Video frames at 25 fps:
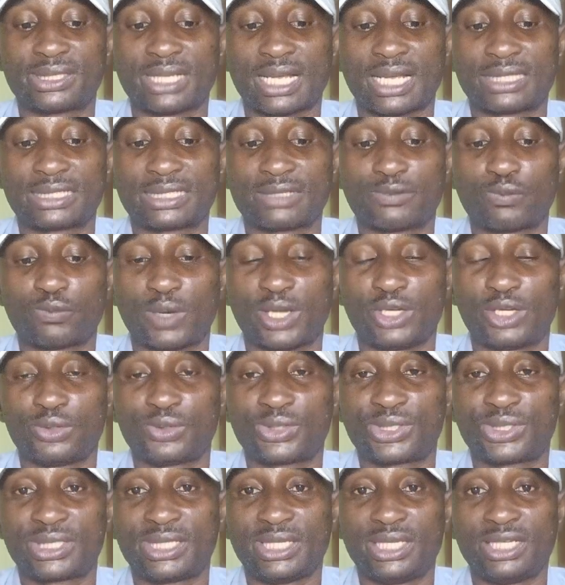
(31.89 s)
that when you
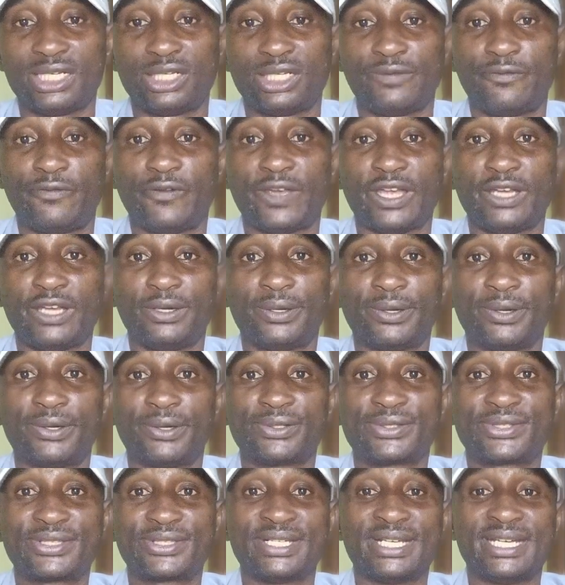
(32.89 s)
see the
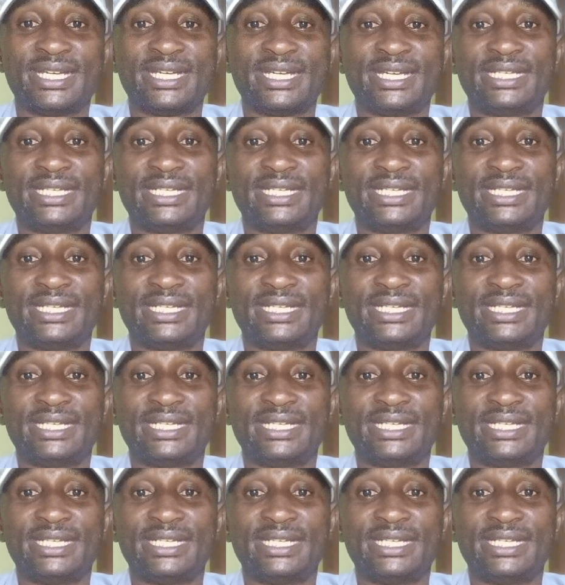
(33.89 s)
vendors